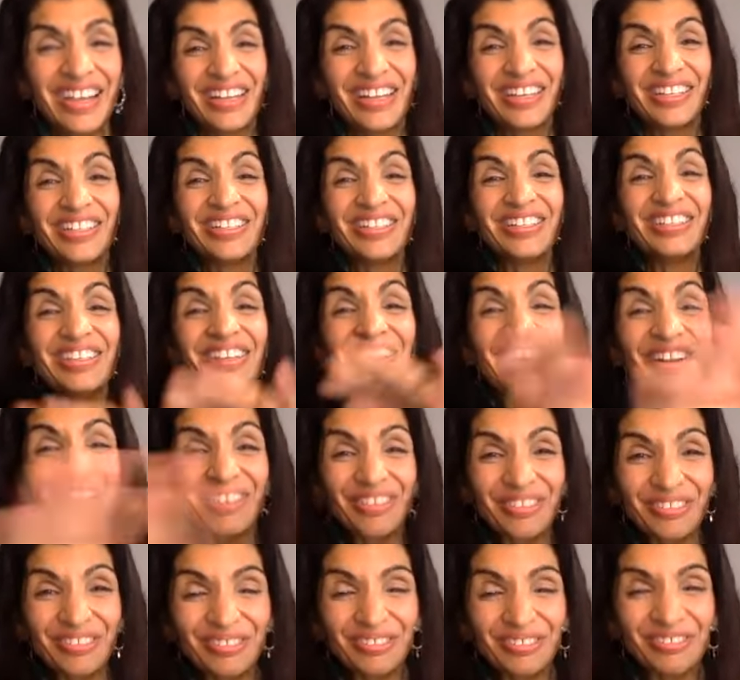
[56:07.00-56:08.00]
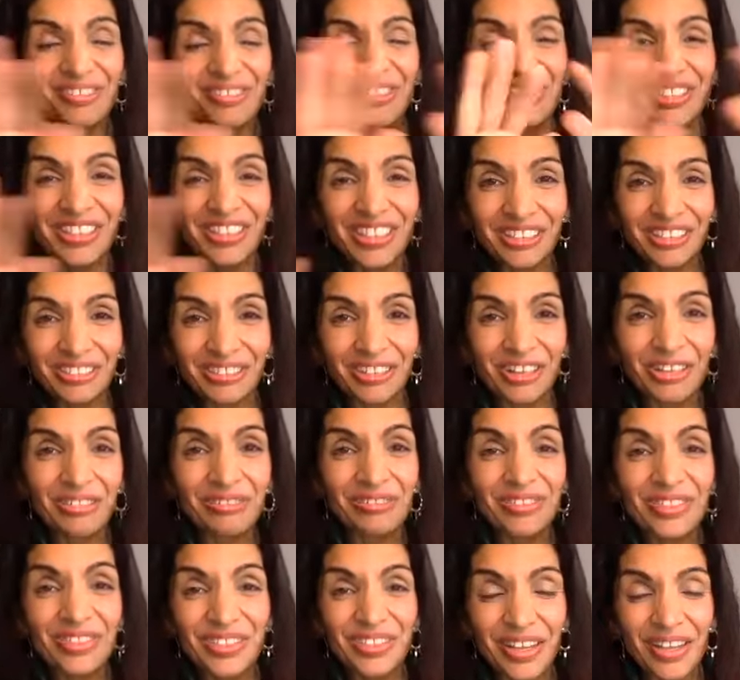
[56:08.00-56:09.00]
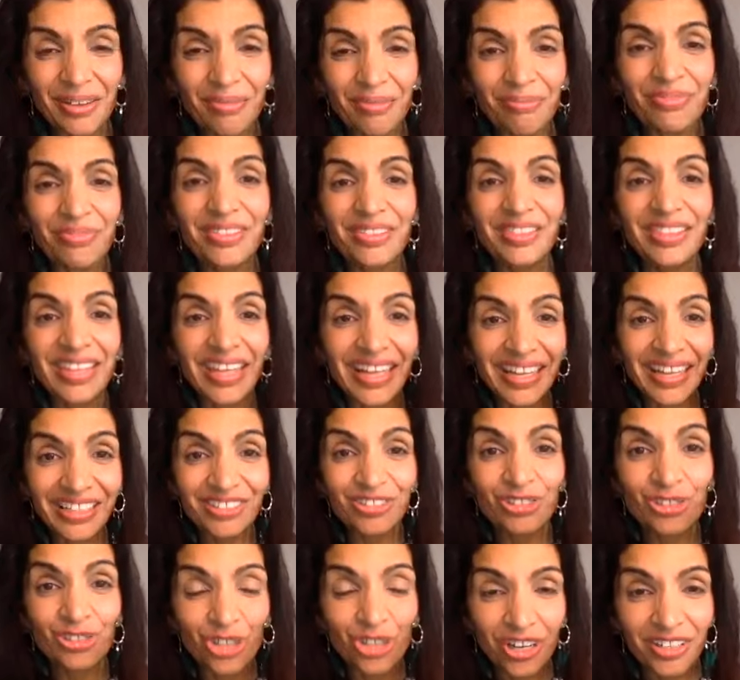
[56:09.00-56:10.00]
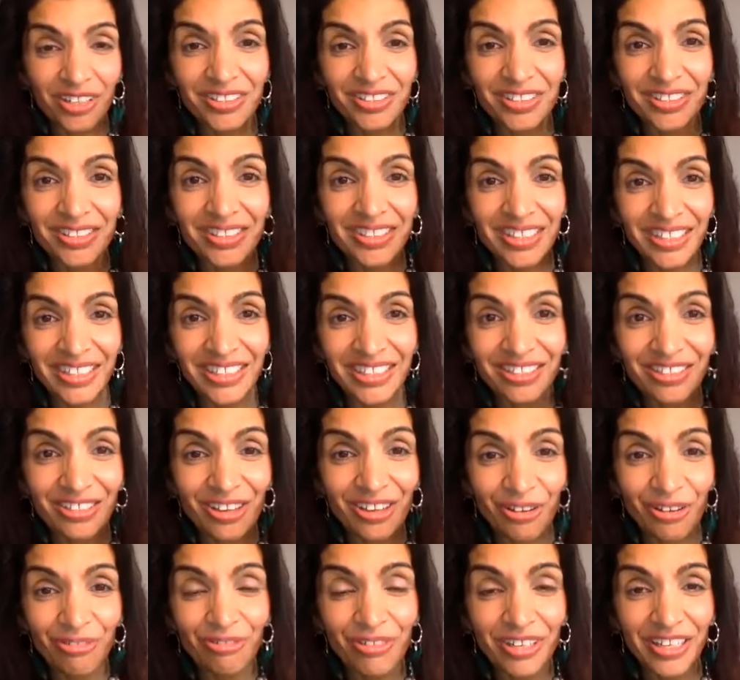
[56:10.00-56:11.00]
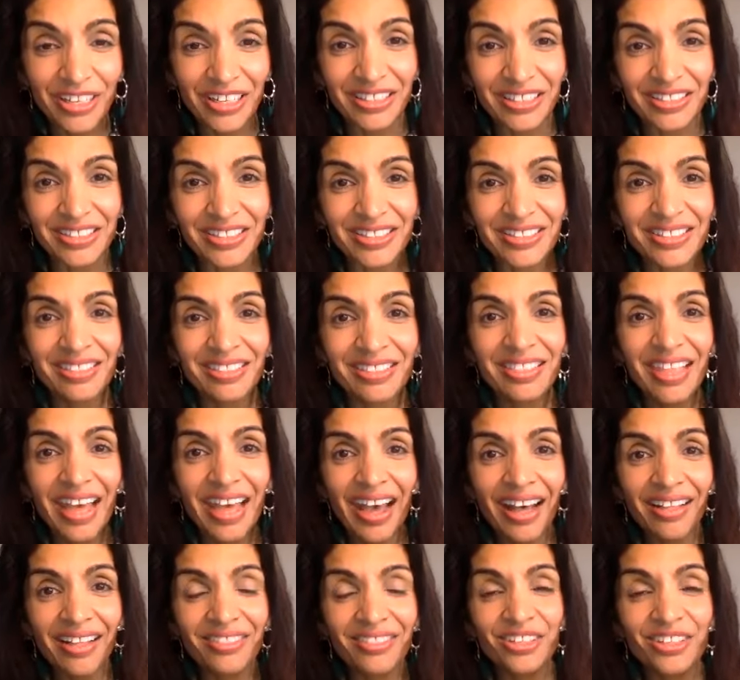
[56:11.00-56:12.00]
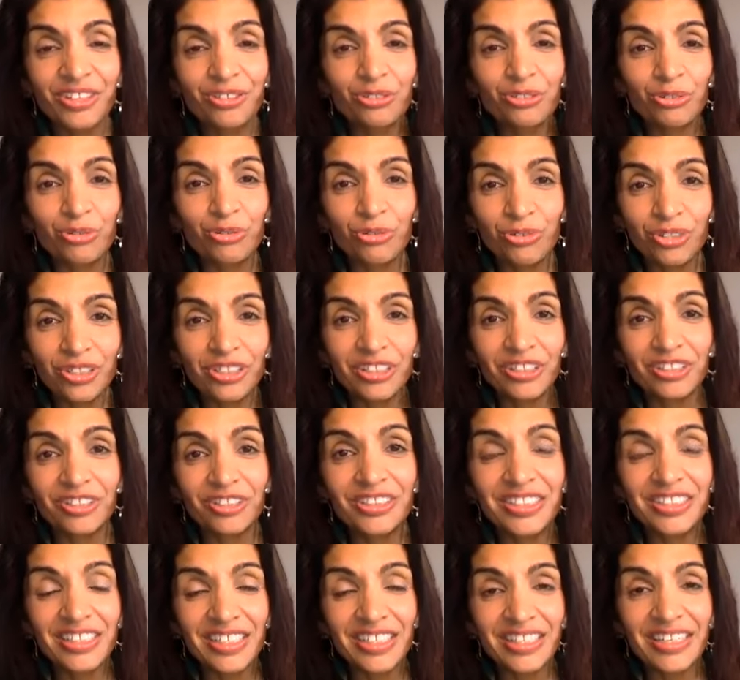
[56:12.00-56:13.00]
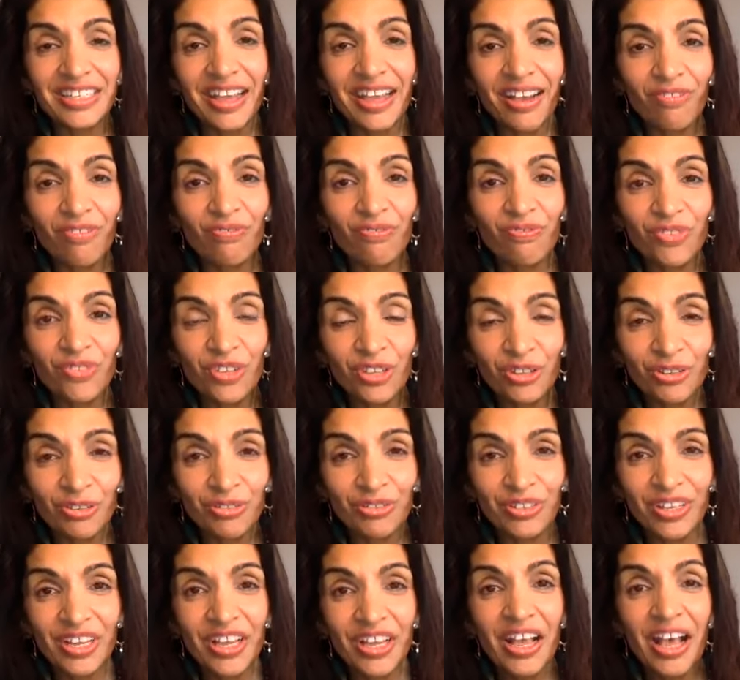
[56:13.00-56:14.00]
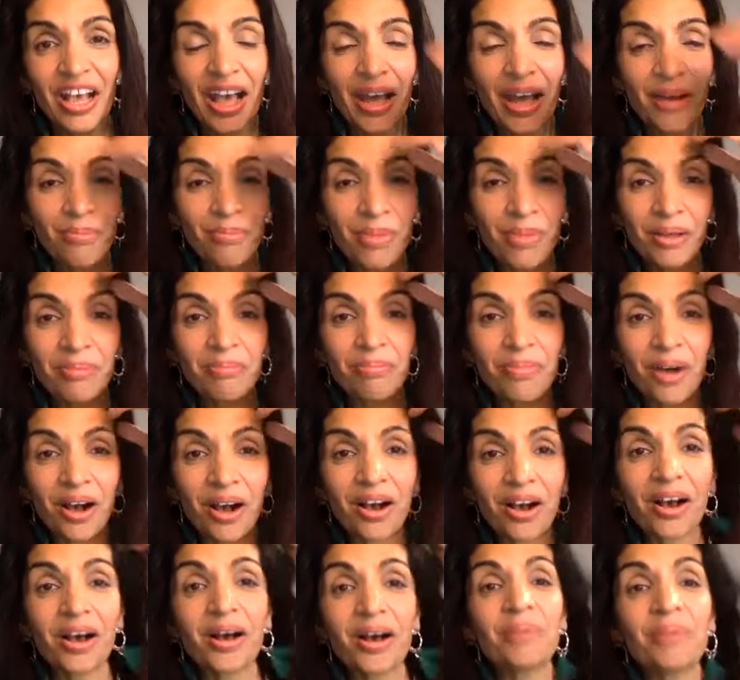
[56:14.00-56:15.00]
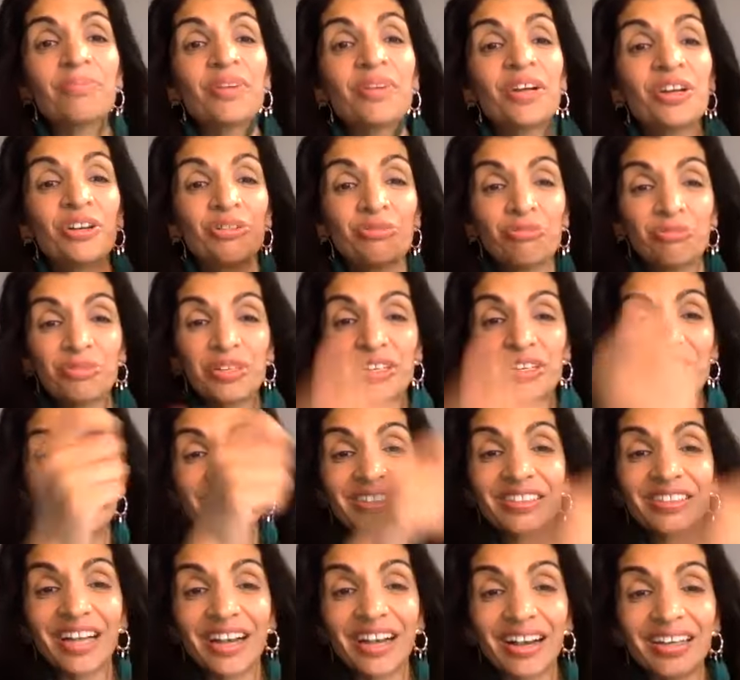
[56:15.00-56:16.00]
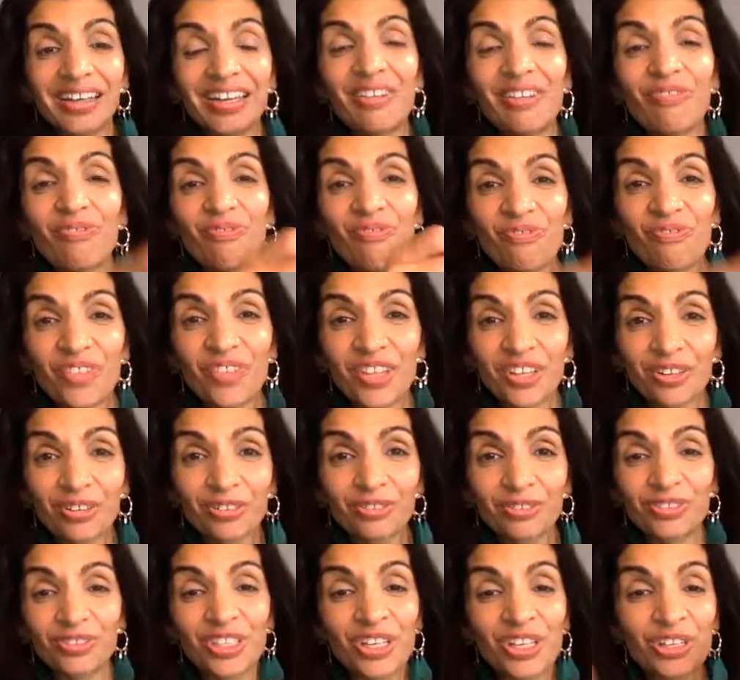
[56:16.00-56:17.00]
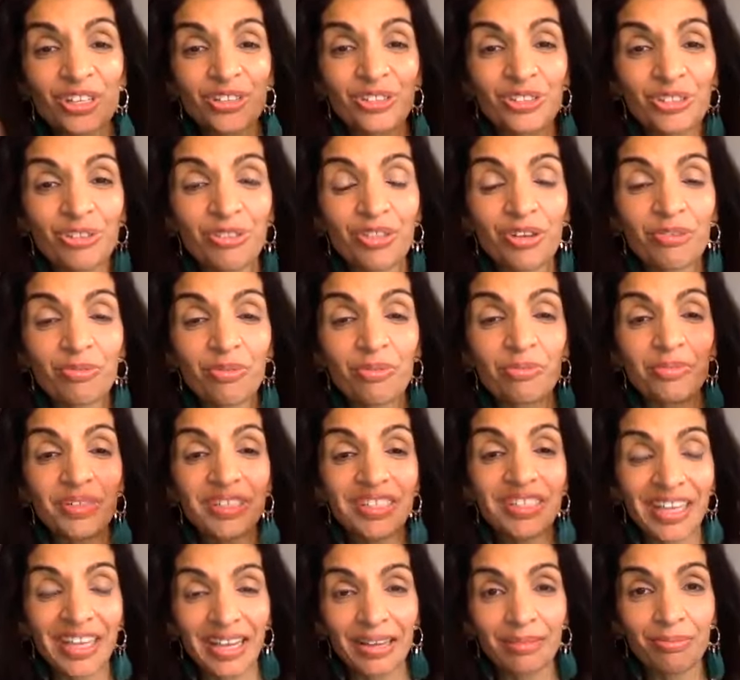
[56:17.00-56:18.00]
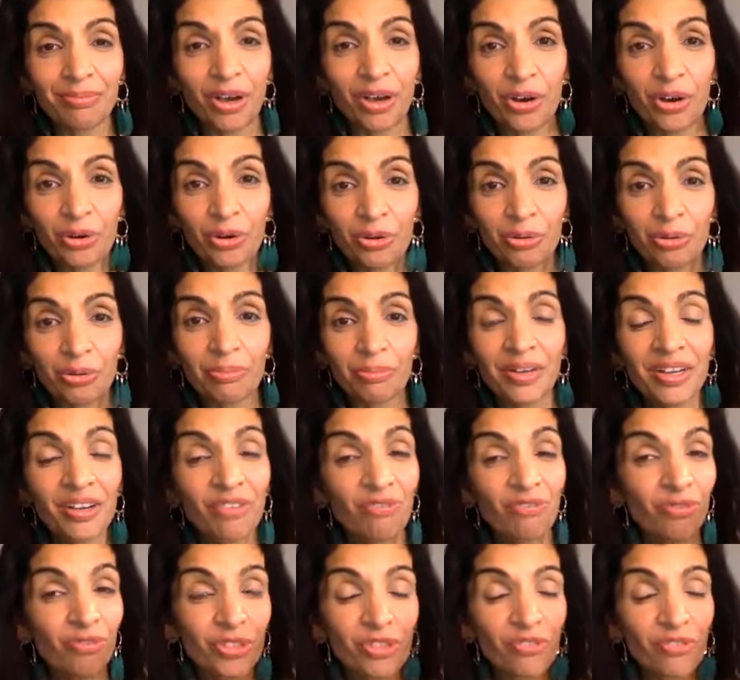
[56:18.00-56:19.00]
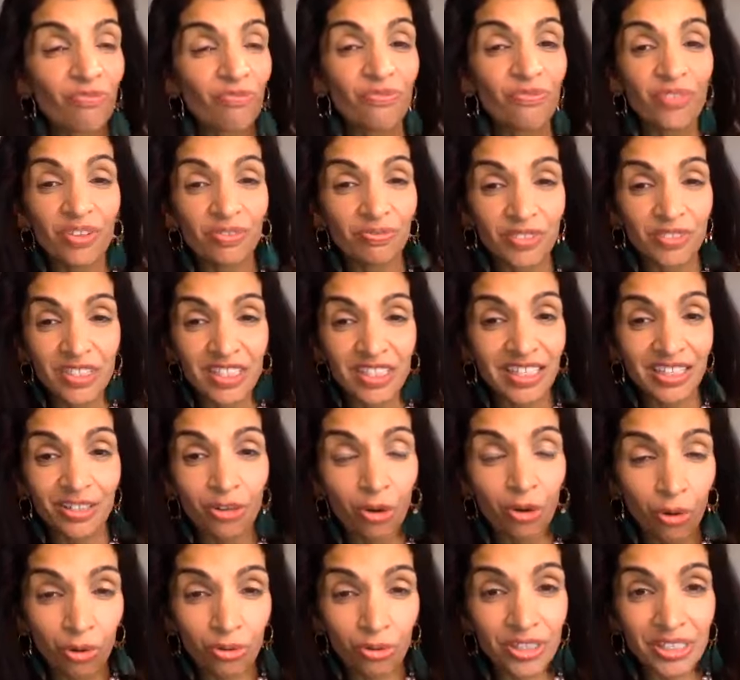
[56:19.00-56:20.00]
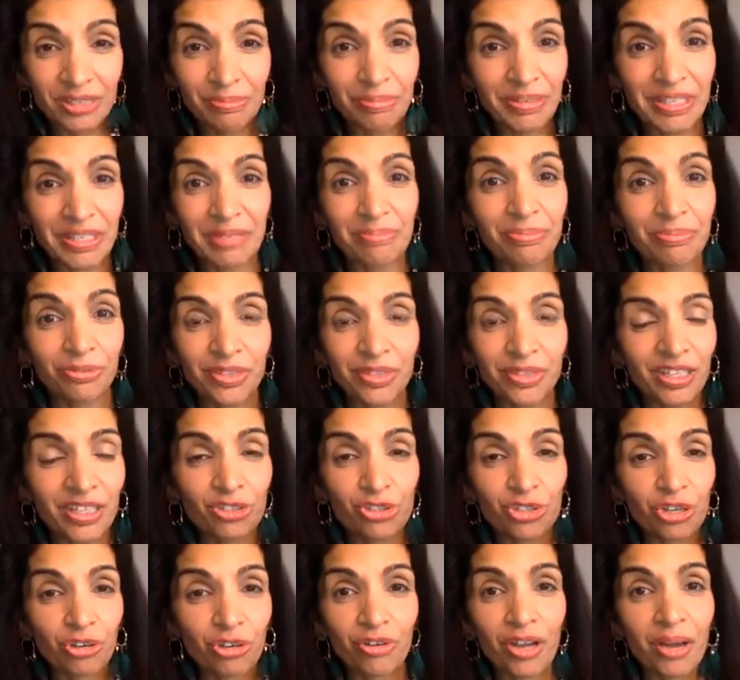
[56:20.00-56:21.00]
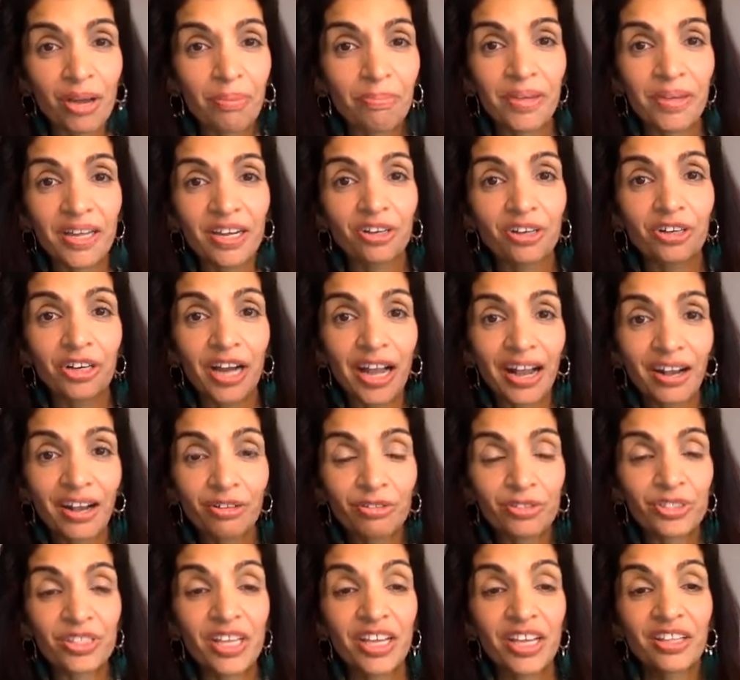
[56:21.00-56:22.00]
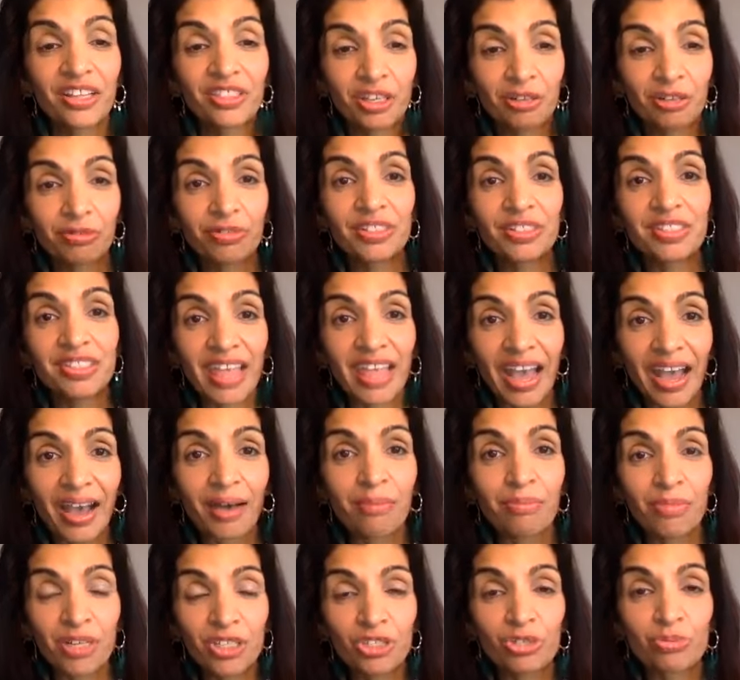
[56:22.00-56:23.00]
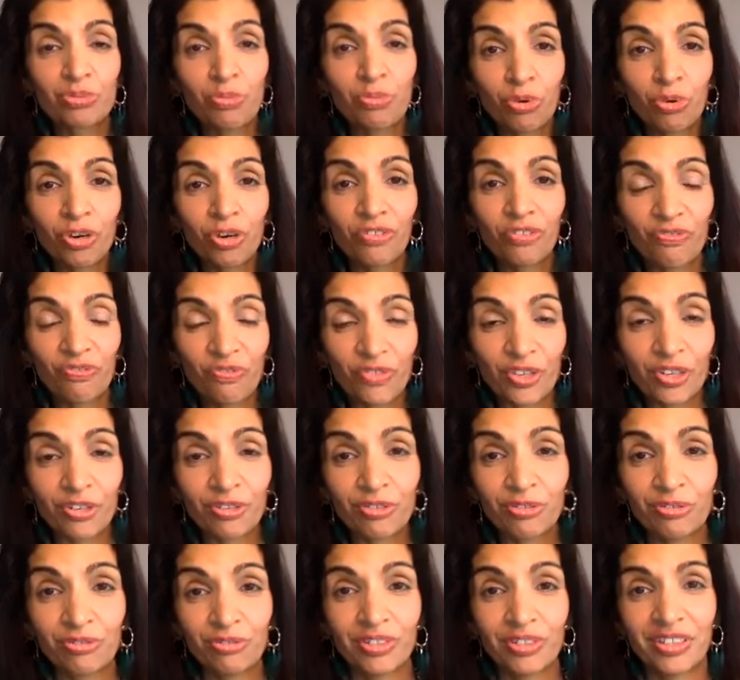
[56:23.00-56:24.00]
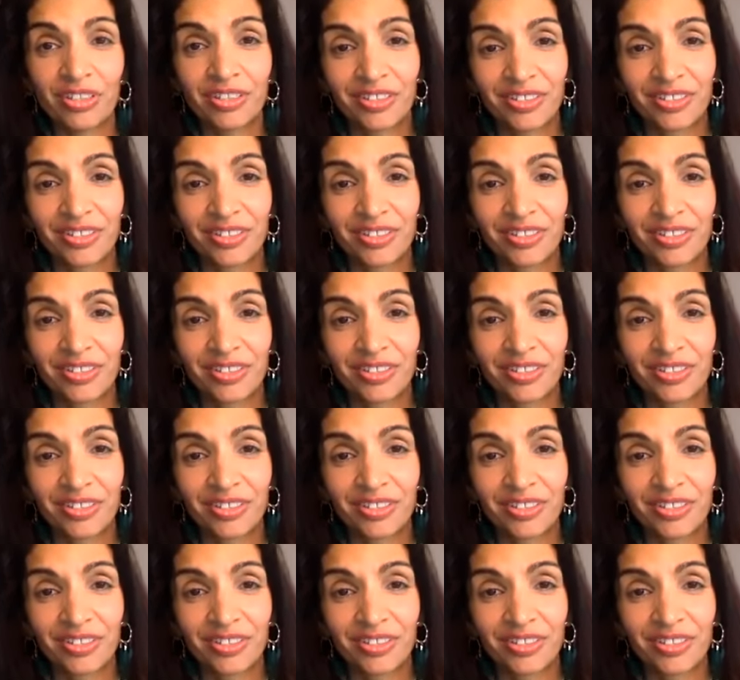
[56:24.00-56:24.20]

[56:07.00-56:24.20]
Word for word: no zero sum. They just didn't notice that little corner didn't have food. And my mom, we got it filled so that when we came home for the 15 holy people that showed up at our house, there was that much more food.